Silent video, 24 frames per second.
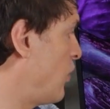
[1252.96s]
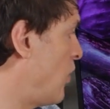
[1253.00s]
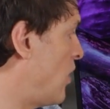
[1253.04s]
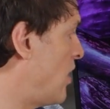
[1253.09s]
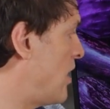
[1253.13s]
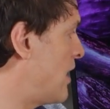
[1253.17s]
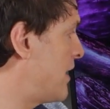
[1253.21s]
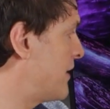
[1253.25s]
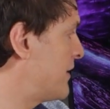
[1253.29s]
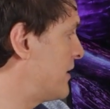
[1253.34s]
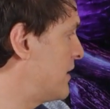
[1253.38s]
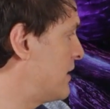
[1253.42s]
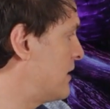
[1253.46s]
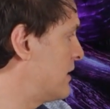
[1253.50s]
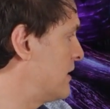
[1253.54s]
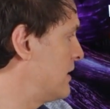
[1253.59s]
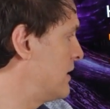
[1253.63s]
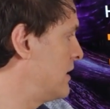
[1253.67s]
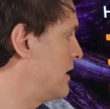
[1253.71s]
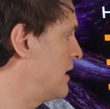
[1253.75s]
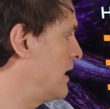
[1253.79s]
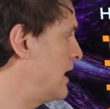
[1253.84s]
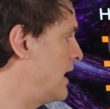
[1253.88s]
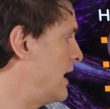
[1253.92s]
water.
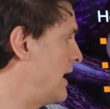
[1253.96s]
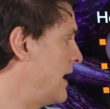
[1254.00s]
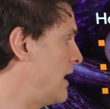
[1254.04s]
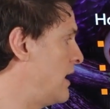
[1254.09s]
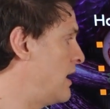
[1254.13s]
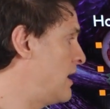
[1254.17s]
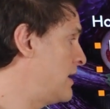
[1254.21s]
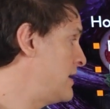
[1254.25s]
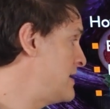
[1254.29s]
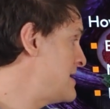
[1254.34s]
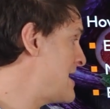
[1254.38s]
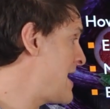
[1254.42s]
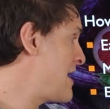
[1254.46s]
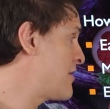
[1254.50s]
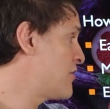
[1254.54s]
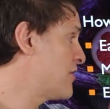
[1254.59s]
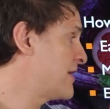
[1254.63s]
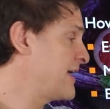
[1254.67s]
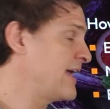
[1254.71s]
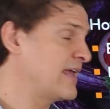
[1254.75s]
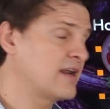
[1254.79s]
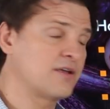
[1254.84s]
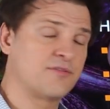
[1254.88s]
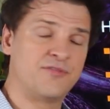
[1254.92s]

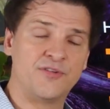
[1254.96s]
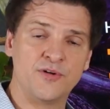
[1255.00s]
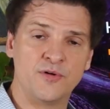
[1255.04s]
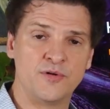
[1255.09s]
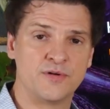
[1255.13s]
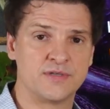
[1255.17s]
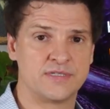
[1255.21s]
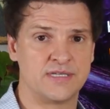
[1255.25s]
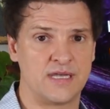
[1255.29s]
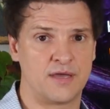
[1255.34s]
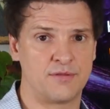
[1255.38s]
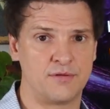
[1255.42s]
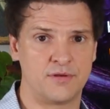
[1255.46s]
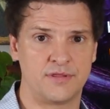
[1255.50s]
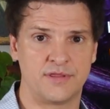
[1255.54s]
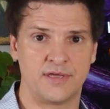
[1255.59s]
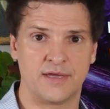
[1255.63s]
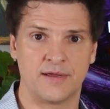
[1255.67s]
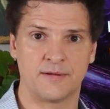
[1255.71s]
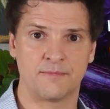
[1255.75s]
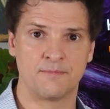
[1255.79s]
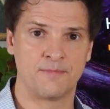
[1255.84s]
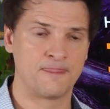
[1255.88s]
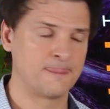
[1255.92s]
Non-organic food is the other
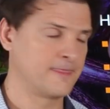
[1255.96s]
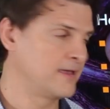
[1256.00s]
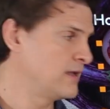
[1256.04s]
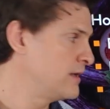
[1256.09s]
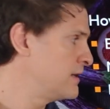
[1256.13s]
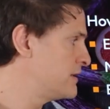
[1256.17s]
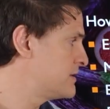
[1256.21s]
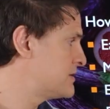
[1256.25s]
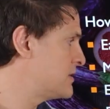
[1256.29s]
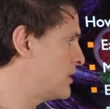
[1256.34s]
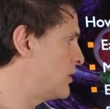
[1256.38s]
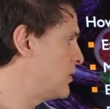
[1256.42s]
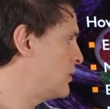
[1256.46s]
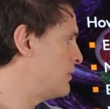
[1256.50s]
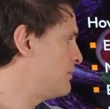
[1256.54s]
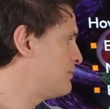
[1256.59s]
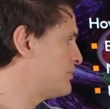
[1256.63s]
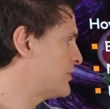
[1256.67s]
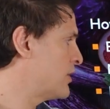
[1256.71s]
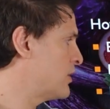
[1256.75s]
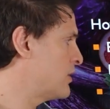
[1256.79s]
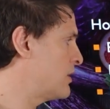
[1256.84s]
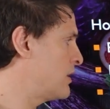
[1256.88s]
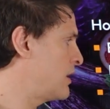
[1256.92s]
thing. So
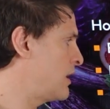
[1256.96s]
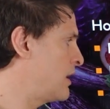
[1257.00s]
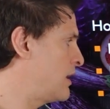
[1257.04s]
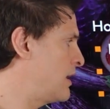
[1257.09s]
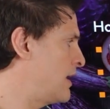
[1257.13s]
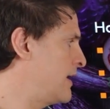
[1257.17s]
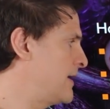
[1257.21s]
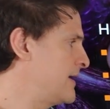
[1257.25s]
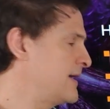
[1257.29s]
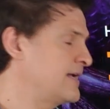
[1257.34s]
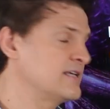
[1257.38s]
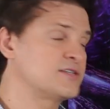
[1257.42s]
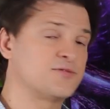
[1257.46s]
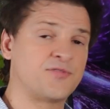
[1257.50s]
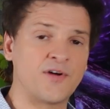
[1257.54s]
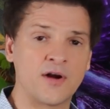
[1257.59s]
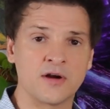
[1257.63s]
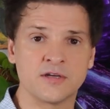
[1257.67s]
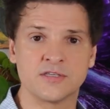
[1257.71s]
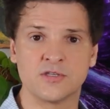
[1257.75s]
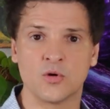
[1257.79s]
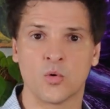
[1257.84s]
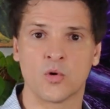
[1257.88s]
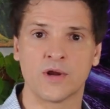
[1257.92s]
as far
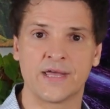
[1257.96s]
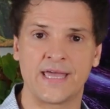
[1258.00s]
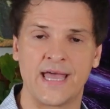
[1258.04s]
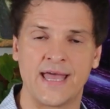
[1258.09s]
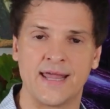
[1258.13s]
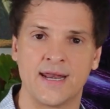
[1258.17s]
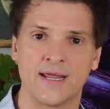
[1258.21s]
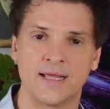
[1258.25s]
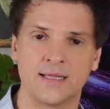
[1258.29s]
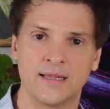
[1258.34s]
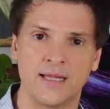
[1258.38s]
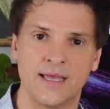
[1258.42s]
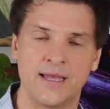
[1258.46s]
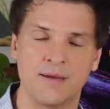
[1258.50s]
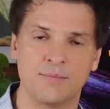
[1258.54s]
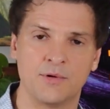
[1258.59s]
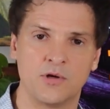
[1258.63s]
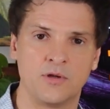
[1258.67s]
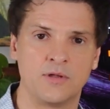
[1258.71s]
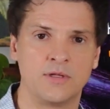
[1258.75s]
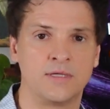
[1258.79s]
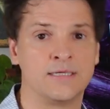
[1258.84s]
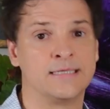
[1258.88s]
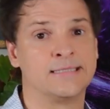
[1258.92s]
as the organic
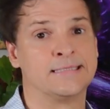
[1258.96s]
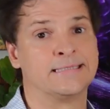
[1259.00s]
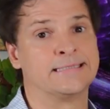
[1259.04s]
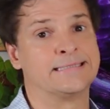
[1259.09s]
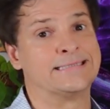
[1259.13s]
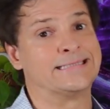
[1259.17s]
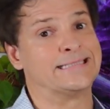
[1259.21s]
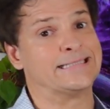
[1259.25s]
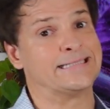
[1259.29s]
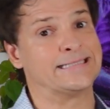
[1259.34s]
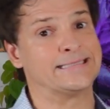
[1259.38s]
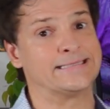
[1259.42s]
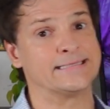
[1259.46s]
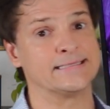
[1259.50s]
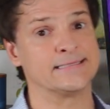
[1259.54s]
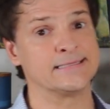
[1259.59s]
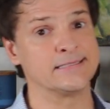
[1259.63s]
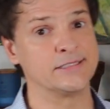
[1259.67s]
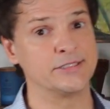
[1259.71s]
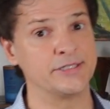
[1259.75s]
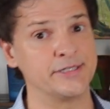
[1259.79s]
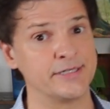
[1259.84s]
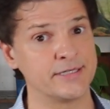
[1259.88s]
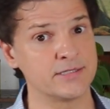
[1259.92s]
label, it's as
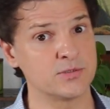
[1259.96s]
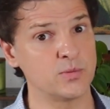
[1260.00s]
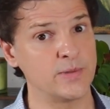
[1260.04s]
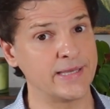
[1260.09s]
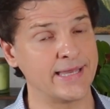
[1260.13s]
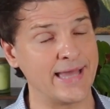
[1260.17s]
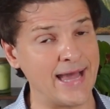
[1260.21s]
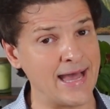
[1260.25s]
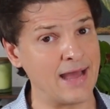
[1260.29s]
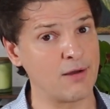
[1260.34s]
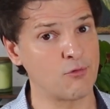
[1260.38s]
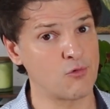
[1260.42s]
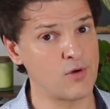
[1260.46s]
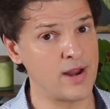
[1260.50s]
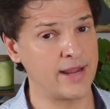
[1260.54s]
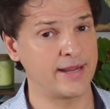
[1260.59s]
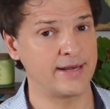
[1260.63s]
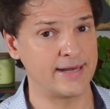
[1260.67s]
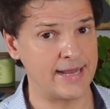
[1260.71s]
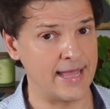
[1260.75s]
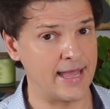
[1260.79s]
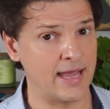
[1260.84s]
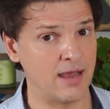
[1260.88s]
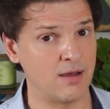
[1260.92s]
good as we got right
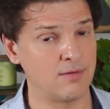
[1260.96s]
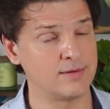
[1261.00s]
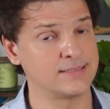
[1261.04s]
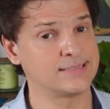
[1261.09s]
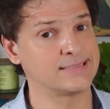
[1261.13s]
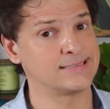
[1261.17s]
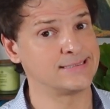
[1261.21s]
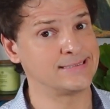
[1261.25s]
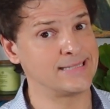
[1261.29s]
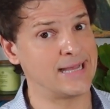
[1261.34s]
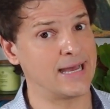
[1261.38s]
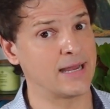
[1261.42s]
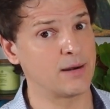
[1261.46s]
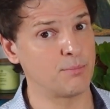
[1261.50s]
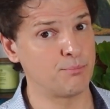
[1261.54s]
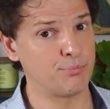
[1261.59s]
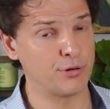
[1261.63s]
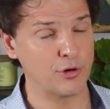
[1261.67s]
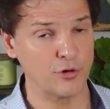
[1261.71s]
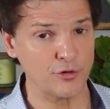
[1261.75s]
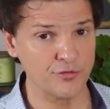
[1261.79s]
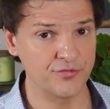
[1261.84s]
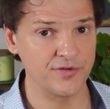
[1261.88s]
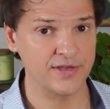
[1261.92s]
now. It's not a
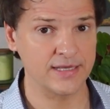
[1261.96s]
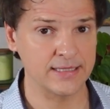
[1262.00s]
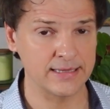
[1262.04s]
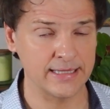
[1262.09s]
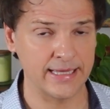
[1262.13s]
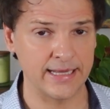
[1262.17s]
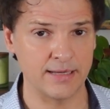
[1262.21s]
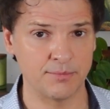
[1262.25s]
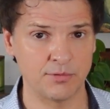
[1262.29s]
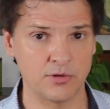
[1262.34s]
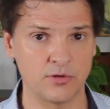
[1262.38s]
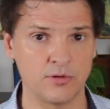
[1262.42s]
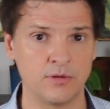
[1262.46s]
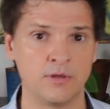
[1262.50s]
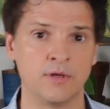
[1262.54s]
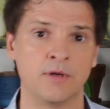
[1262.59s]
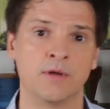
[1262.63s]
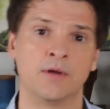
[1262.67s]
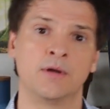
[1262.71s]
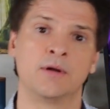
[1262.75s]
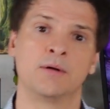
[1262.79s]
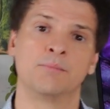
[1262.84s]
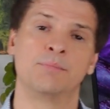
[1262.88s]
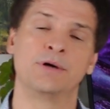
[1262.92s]
perfect label,
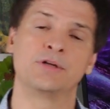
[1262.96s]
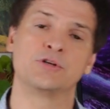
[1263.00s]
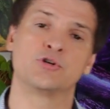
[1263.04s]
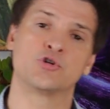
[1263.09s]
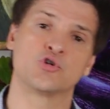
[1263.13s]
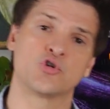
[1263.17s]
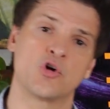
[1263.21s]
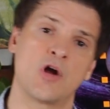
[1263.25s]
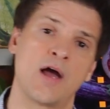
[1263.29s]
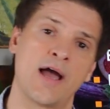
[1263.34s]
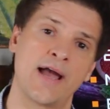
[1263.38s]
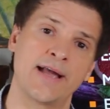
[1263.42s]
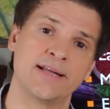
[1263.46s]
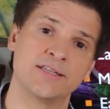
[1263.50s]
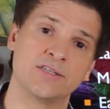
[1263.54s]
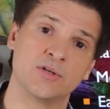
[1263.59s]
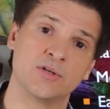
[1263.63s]
but trying